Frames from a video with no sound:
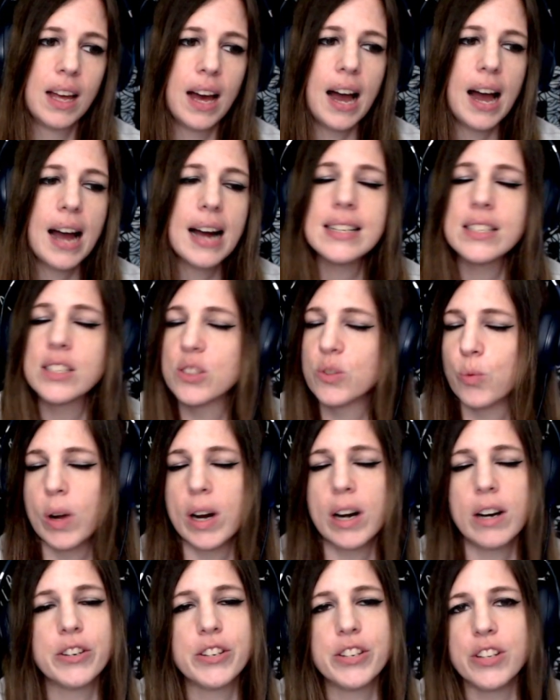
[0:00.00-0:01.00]
I
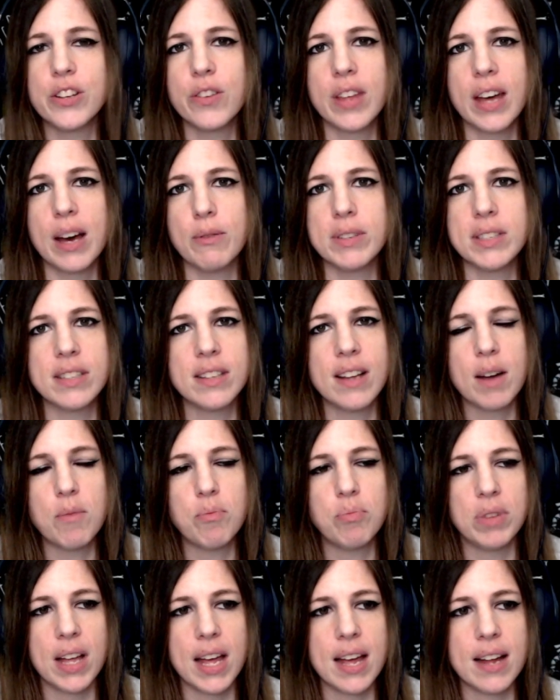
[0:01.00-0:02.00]
swear to you, that was
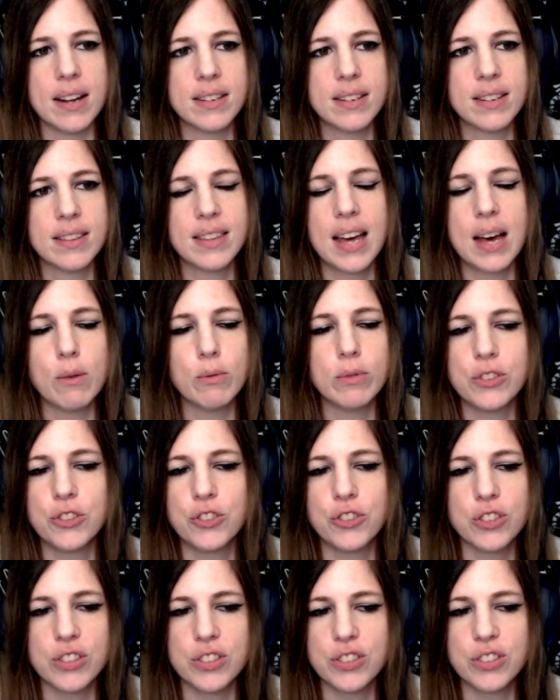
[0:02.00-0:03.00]
not planned. That was
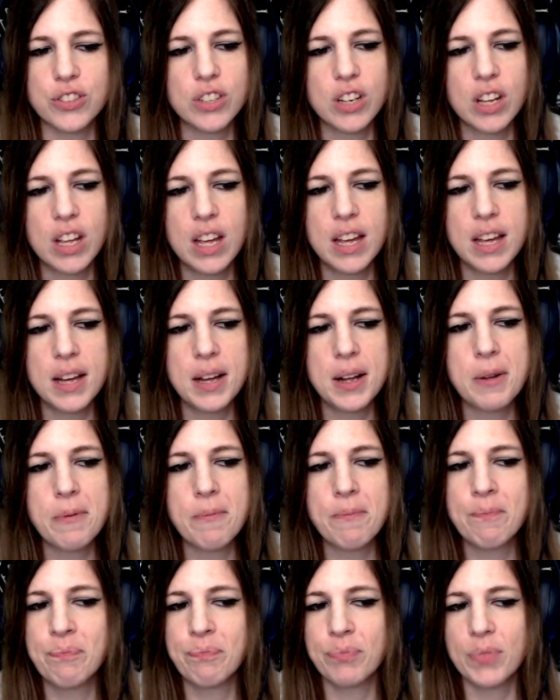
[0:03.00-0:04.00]
just
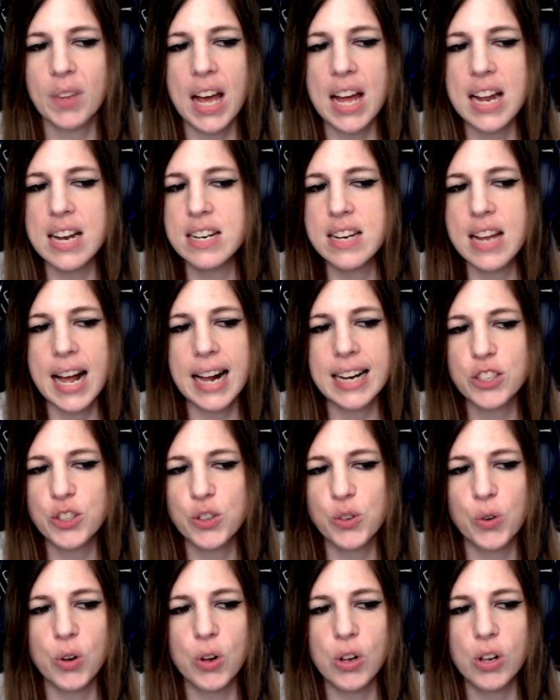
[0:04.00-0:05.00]
a
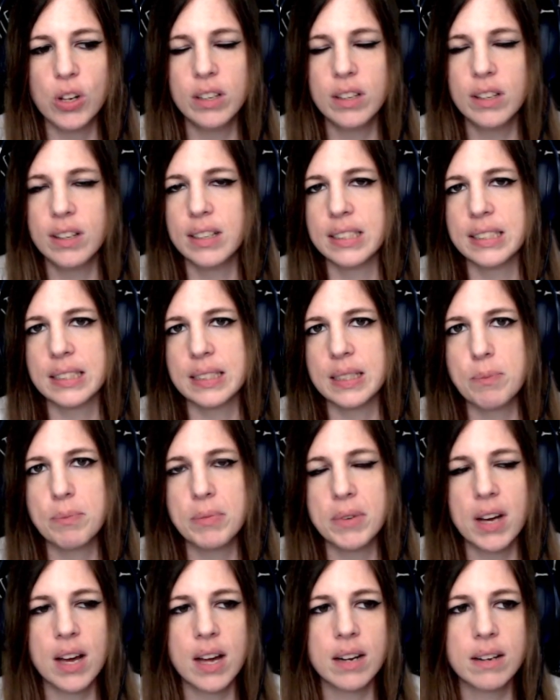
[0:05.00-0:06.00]
natural
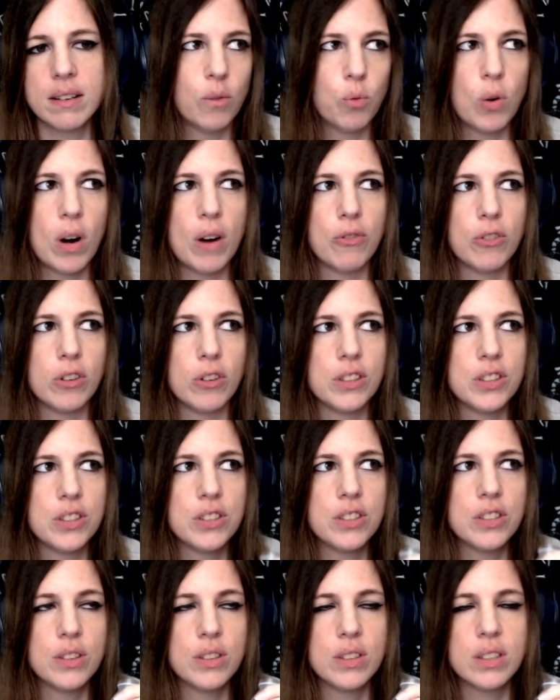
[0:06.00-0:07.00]
Slipknot
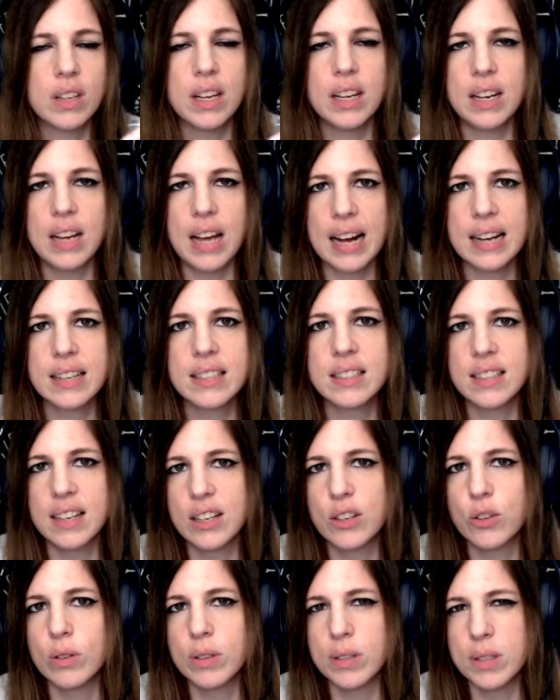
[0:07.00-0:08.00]
reference, an
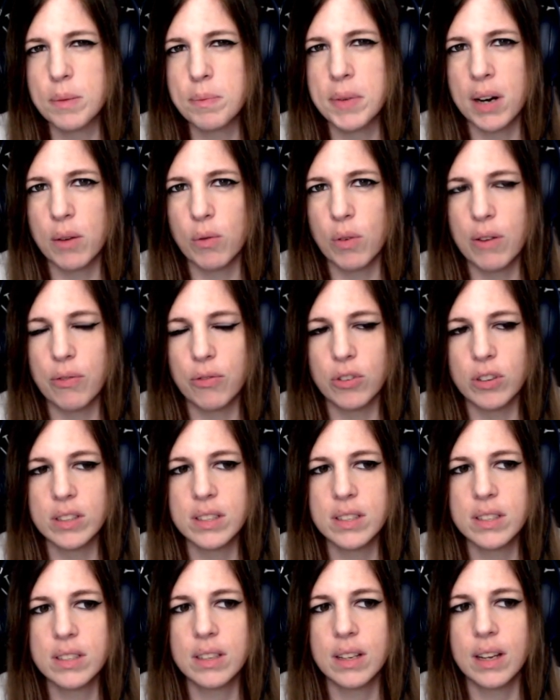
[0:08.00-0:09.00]
accidental Slipknot
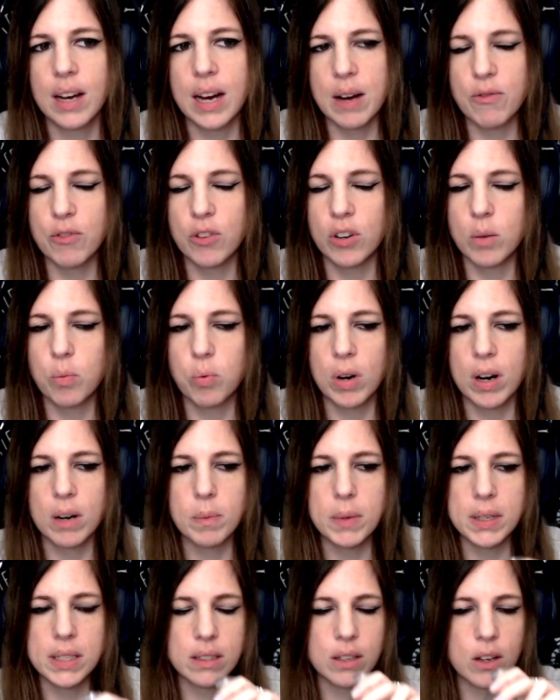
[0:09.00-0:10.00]
reference. I'm very proud of
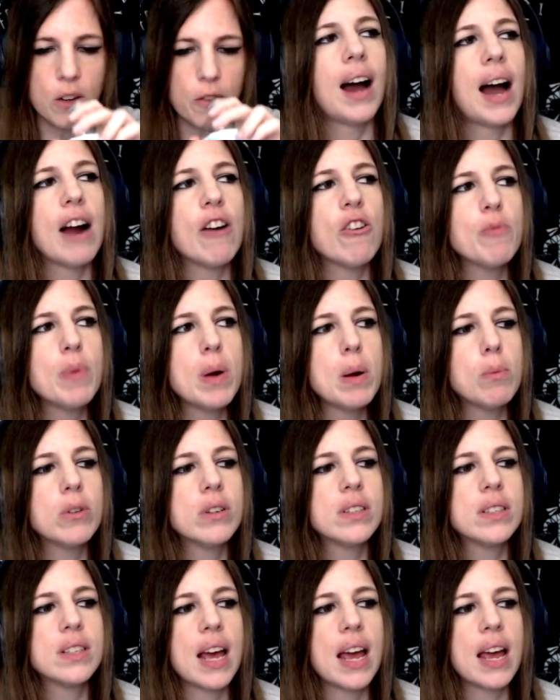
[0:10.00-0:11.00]
myself. I remember
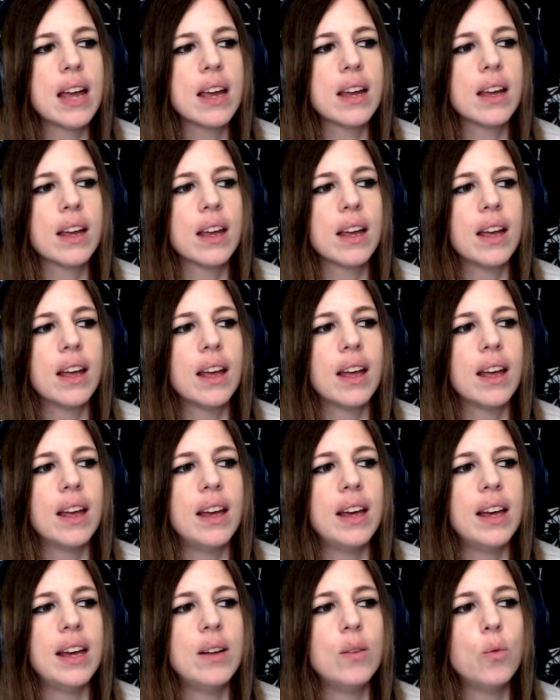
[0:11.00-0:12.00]
saying
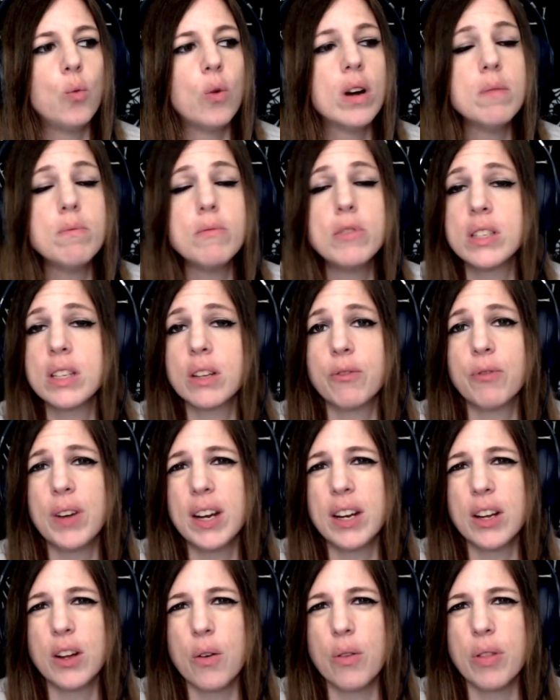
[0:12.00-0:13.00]
in one music
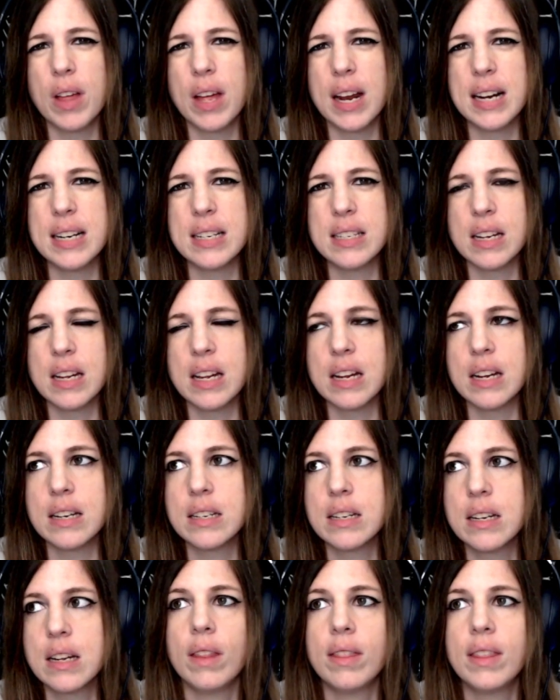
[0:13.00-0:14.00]
video that I
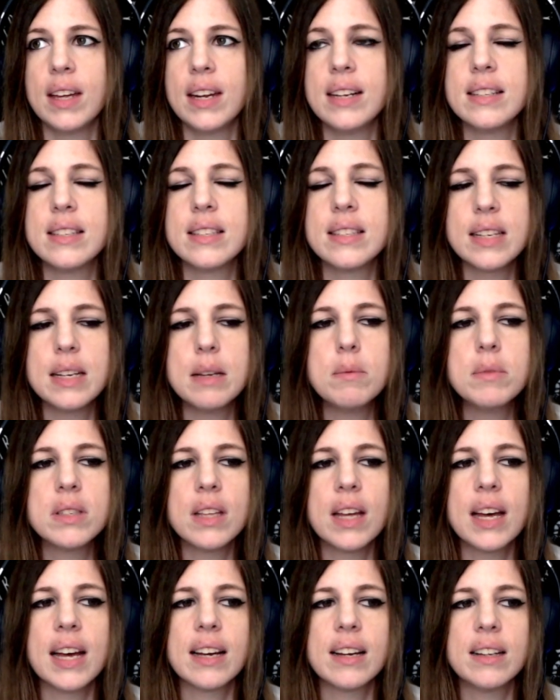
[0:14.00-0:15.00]
did that it seems
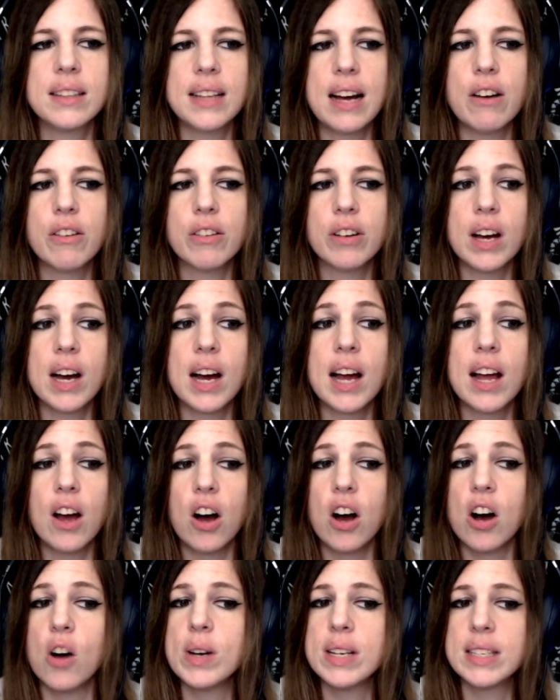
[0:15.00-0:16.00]
like Clown Guy
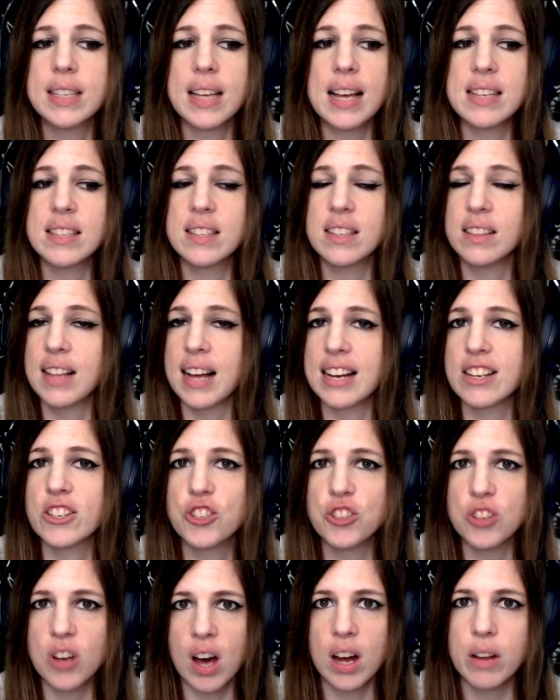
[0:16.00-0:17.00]
always has the last
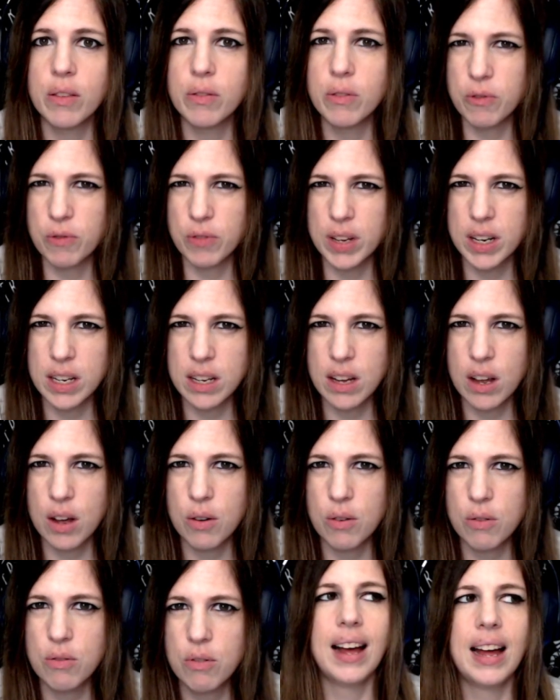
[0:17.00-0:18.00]
shot of the
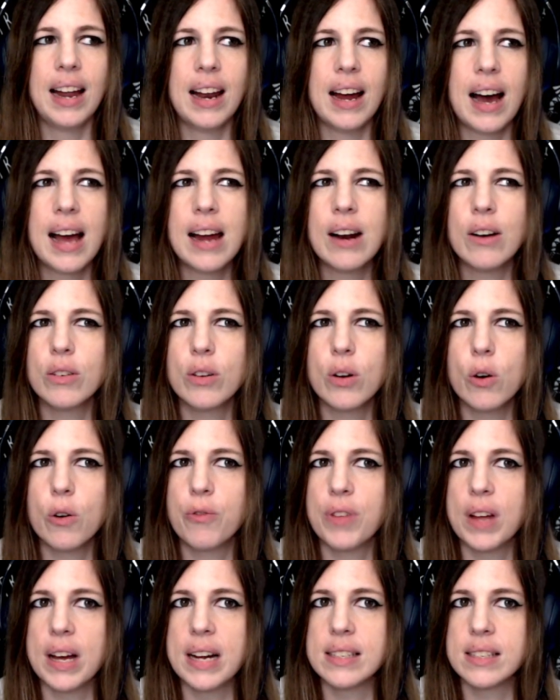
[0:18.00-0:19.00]
video. And I don't know
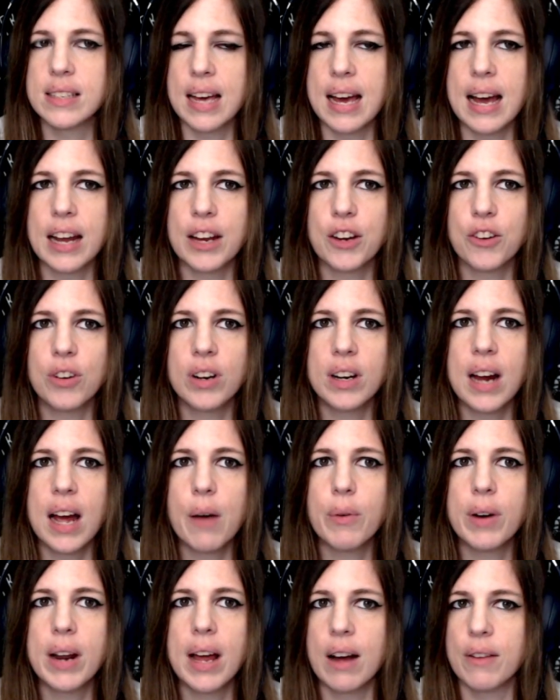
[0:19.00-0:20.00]
if that is accurate. I
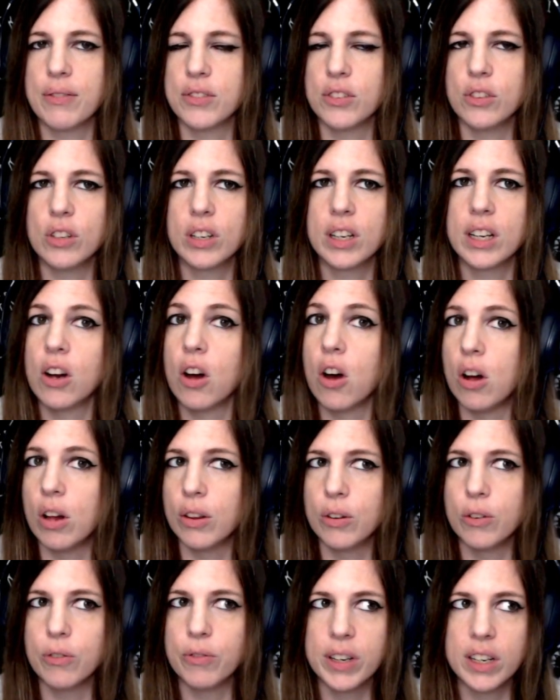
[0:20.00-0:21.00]
would have to look at all
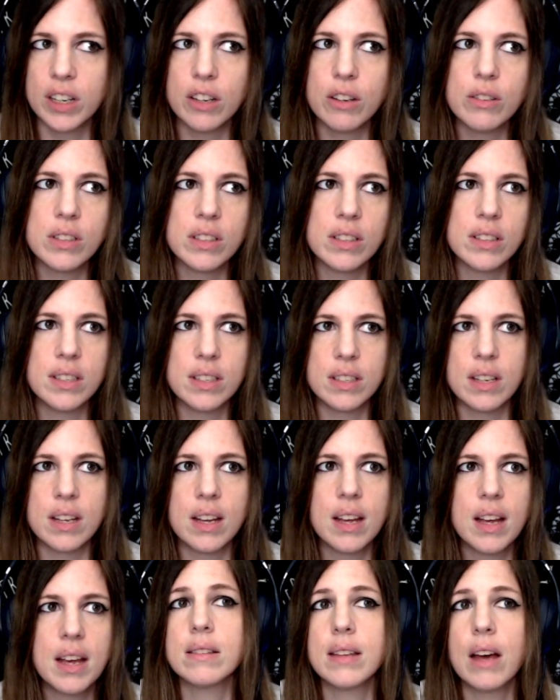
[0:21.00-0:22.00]
their videos and
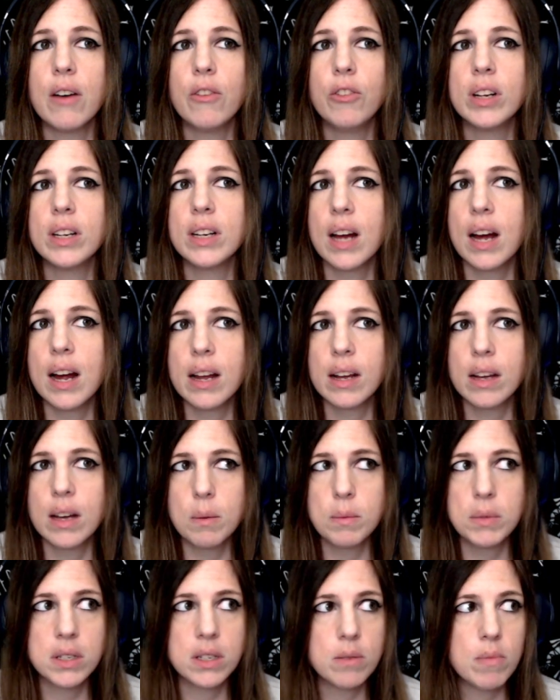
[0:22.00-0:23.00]
see. Devil and I
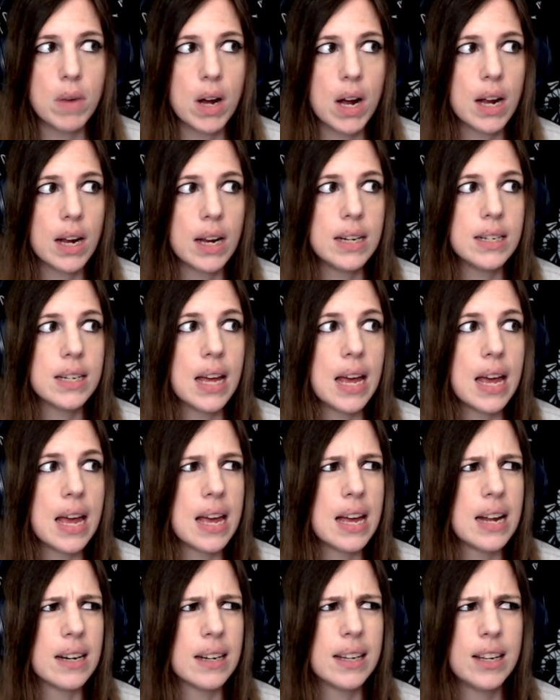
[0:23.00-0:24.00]
comes to mind,
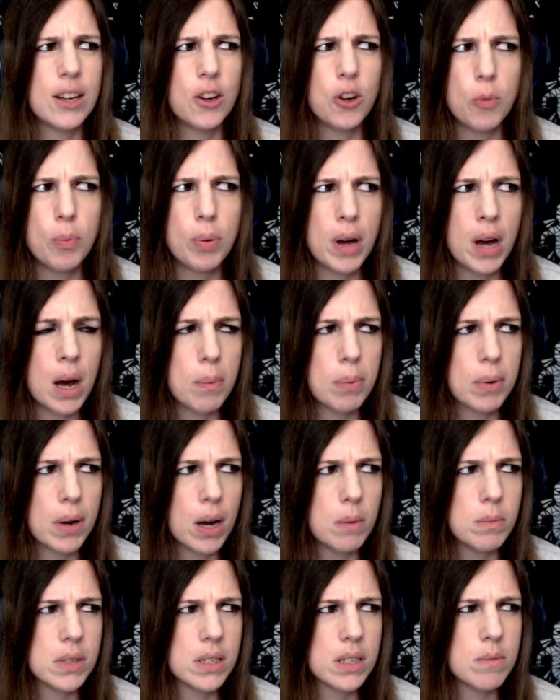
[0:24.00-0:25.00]
and Killpop
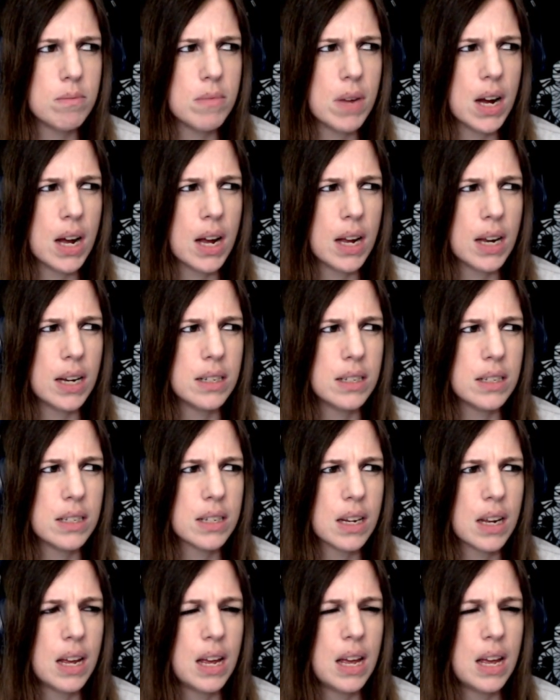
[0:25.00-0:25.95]
comes to mind